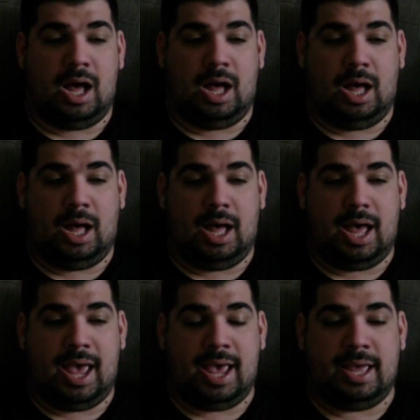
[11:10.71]

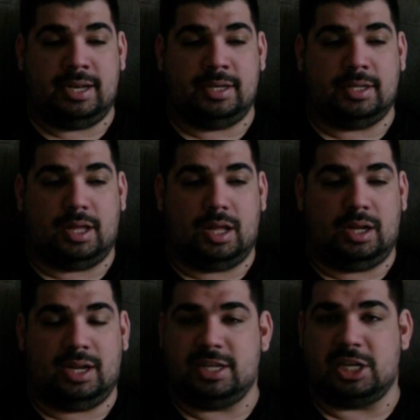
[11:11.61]
And
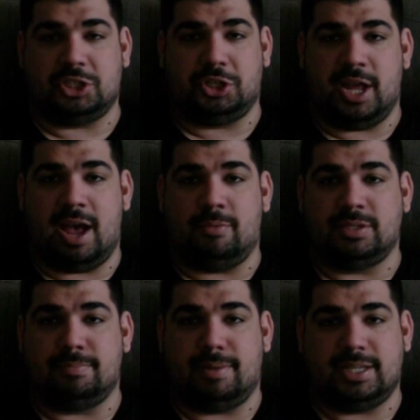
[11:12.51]
yesterday I
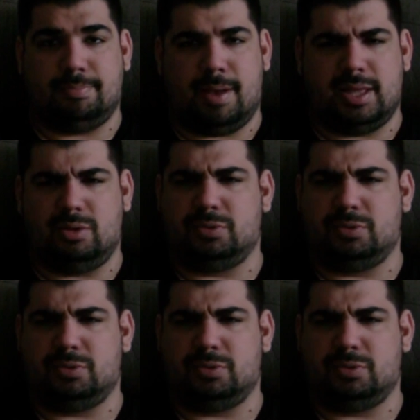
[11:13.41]
was in Best Buy.